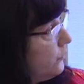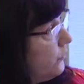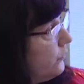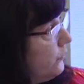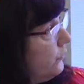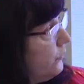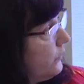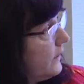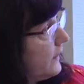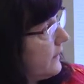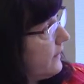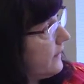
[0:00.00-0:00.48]

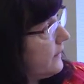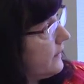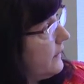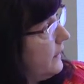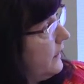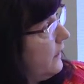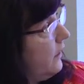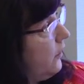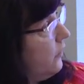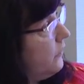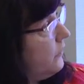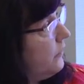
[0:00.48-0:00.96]
you can
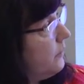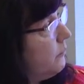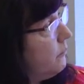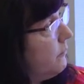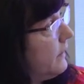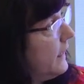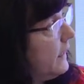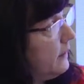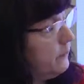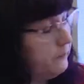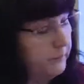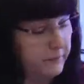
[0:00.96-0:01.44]
see on the
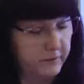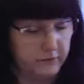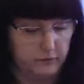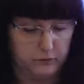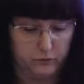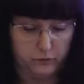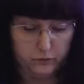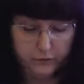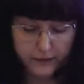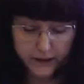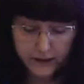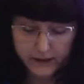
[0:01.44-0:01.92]
map,
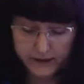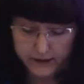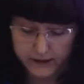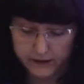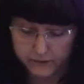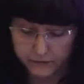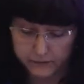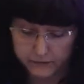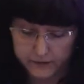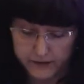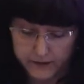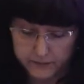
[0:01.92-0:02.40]
we
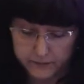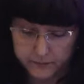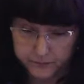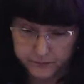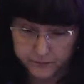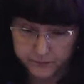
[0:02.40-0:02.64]
have the